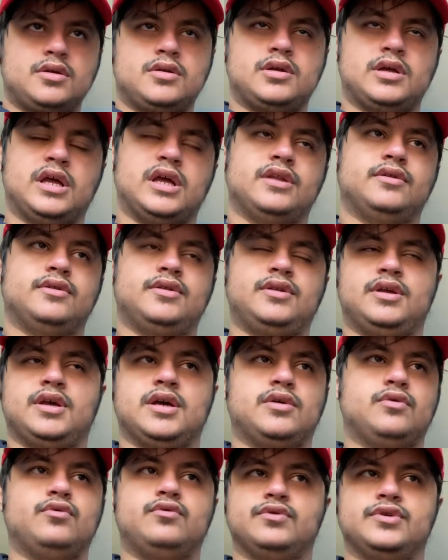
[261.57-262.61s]
And
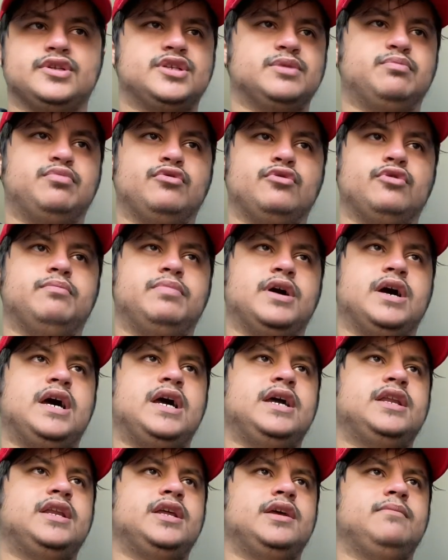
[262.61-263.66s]
yeah, all the support
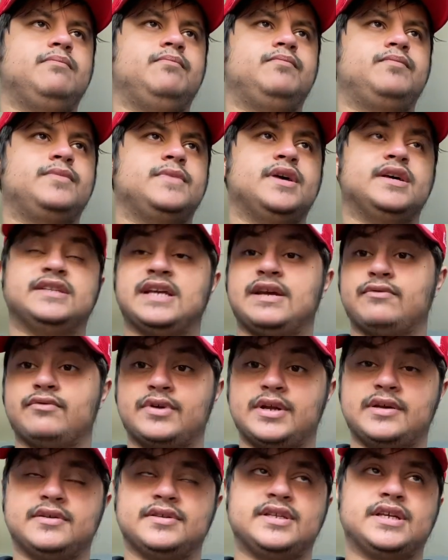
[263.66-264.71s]
behind him, as
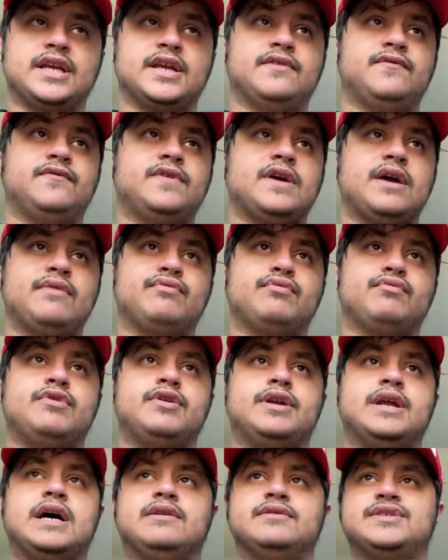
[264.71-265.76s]
everyone else. I give
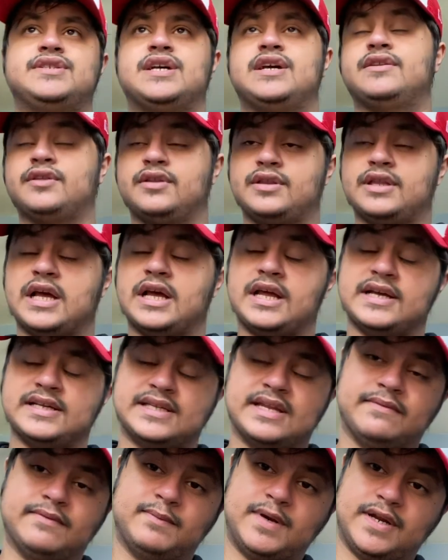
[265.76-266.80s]
everyone outside that has
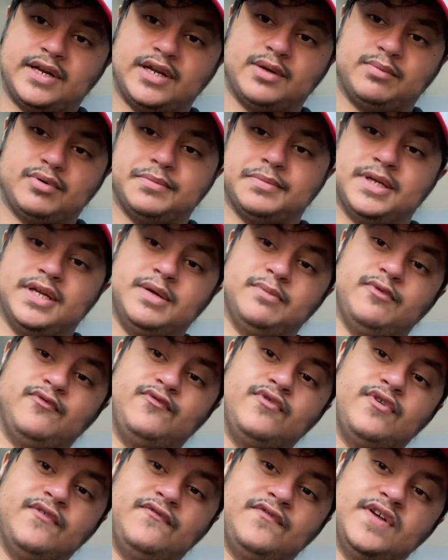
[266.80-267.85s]
never played in the Premier League
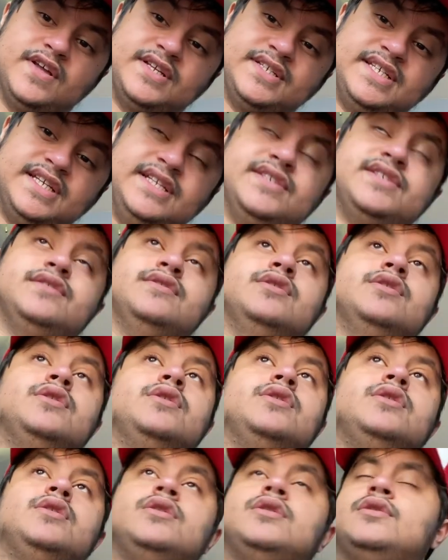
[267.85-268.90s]
before first season.
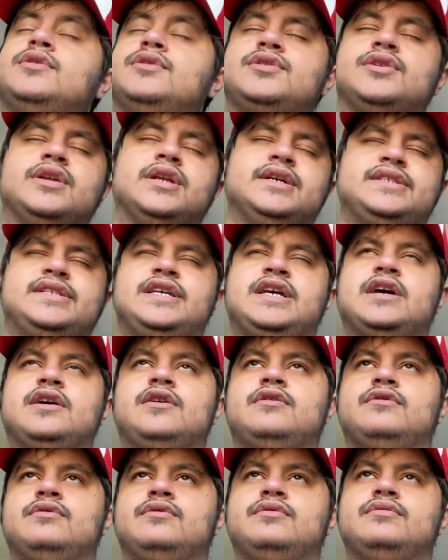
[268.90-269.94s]
So let's see
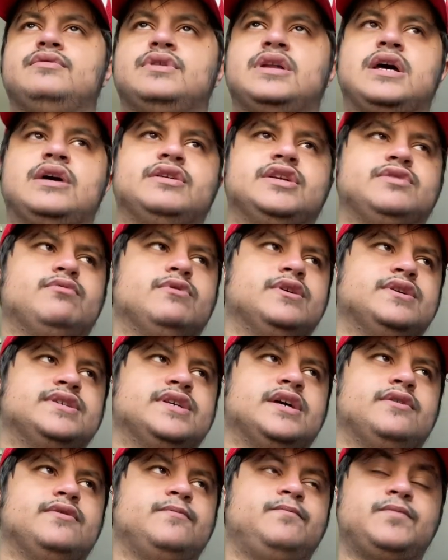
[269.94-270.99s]
how how this works
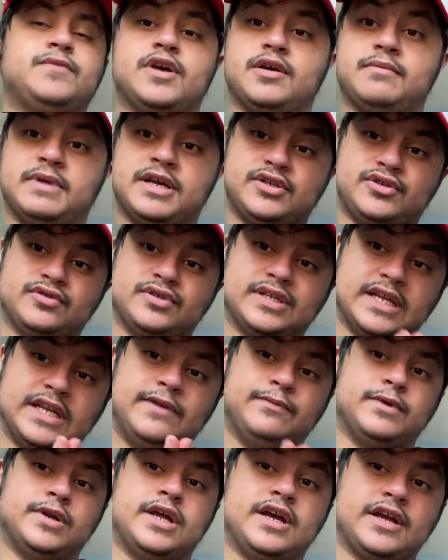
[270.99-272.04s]
out. Uh, make sure to
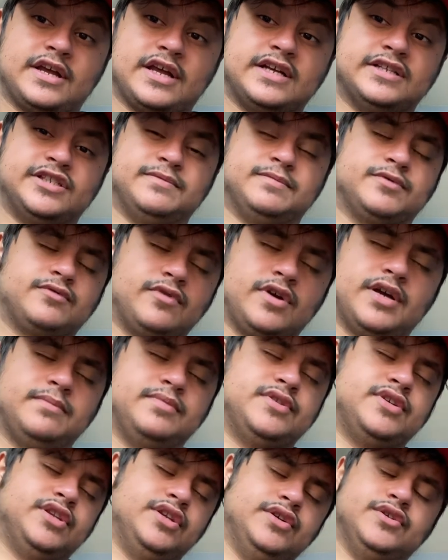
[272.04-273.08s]
leave a like and subscribe
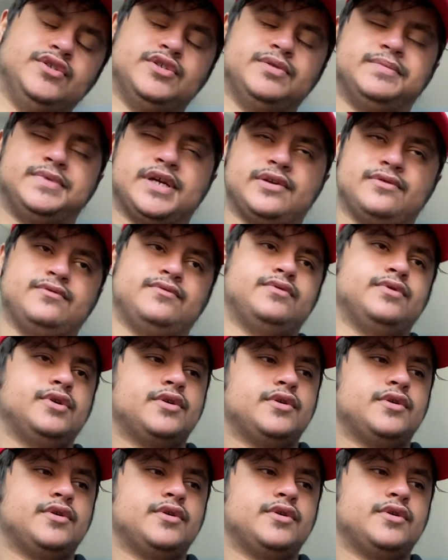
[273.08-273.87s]
to the YouTube channel.